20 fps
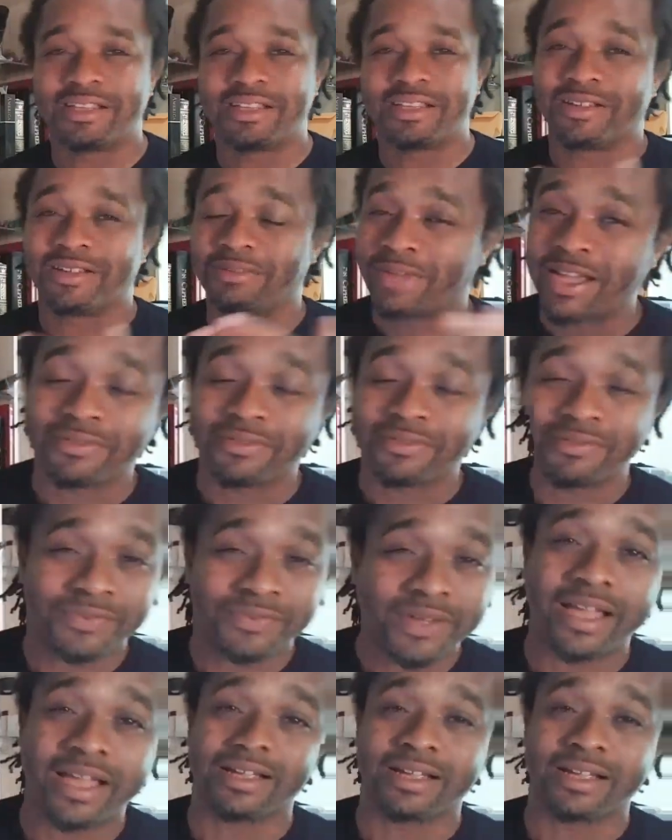
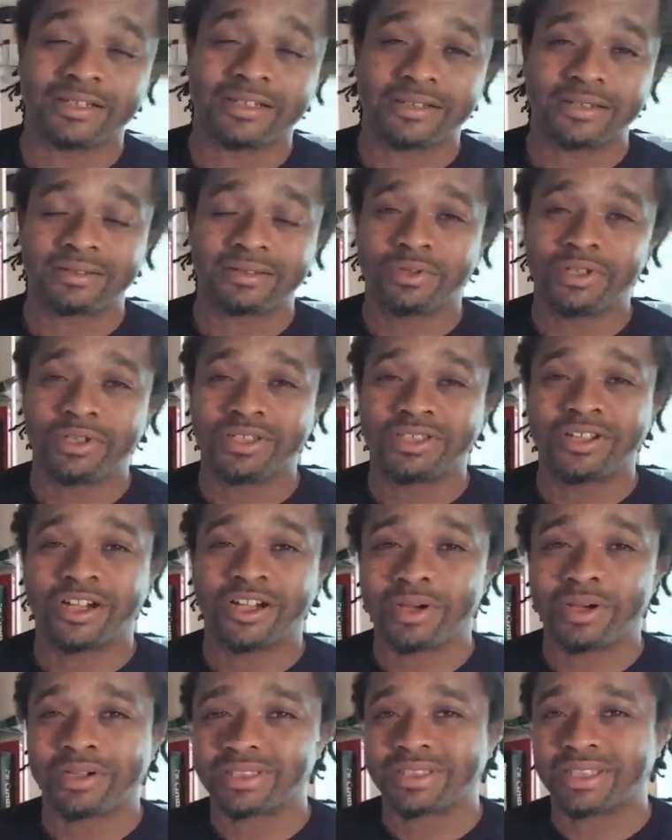when you talk
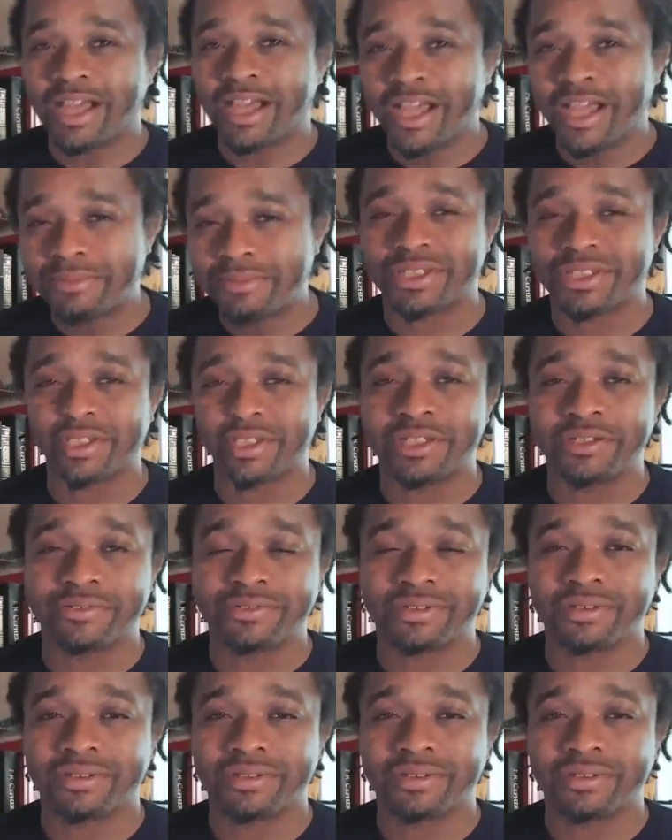about time shifts,